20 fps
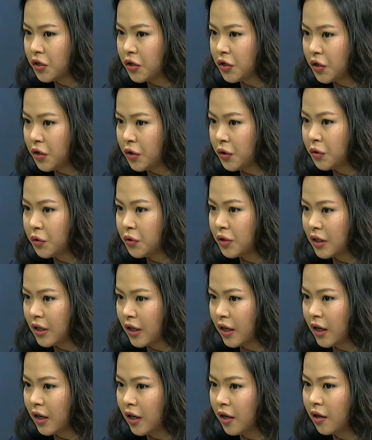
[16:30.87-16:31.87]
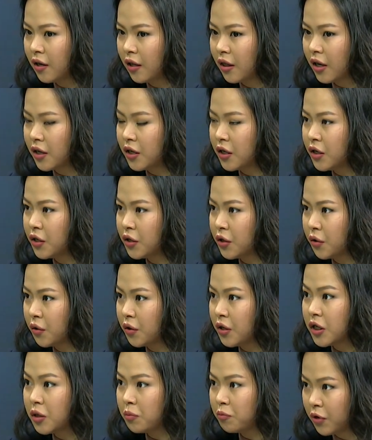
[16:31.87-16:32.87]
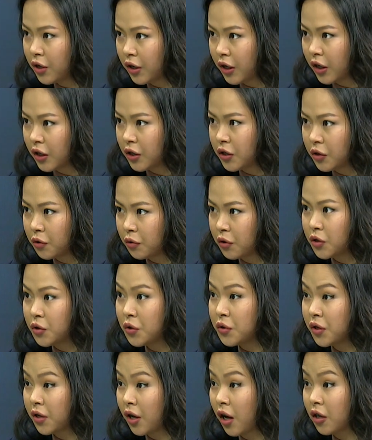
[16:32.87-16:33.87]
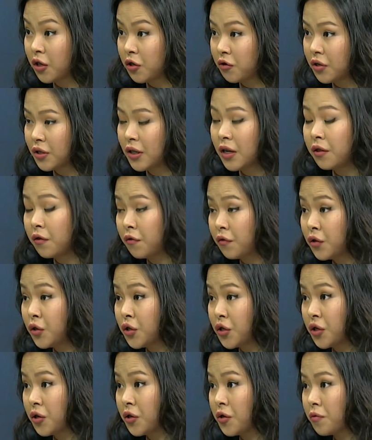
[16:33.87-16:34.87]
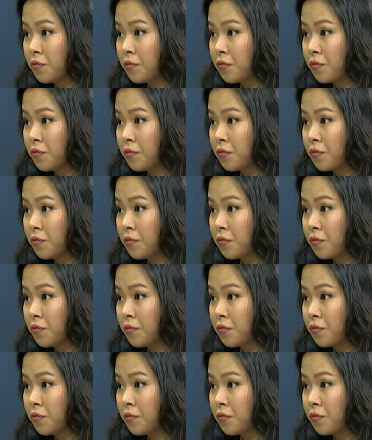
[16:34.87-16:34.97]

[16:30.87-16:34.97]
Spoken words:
do you see that Nito is bringing to its user countries in the future?